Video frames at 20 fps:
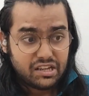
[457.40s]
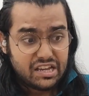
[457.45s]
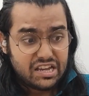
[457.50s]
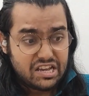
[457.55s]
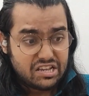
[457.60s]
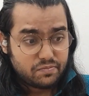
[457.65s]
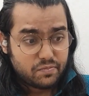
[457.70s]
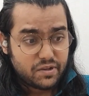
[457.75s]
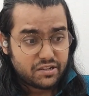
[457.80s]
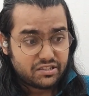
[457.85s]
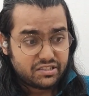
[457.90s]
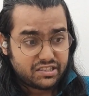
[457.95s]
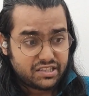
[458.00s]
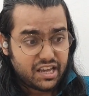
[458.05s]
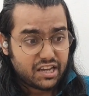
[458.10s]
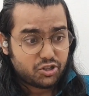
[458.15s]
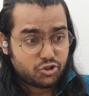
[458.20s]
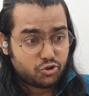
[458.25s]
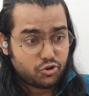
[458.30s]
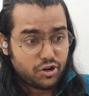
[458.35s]
he's been
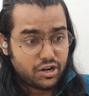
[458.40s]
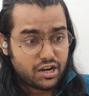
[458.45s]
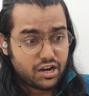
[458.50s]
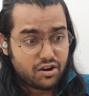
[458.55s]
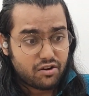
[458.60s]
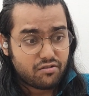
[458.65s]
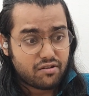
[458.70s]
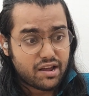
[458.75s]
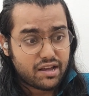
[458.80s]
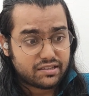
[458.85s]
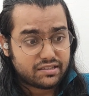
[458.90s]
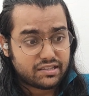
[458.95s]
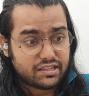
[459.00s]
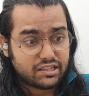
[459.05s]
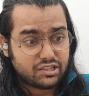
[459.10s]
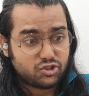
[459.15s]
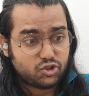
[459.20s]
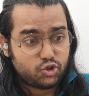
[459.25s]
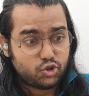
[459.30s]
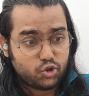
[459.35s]
sexually
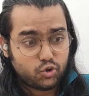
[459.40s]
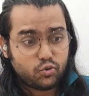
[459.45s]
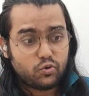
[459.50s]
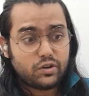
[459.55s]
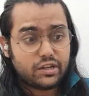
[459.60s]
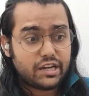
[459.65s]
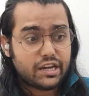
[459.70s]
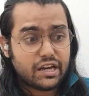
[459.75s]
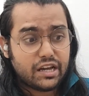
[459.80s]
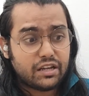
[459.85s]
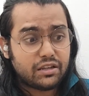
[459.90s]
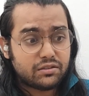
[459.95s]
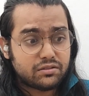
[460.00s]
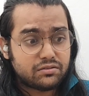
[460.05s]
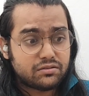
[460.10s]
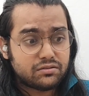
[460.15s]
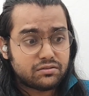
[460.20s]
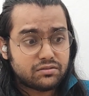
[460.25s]
harassing Julia,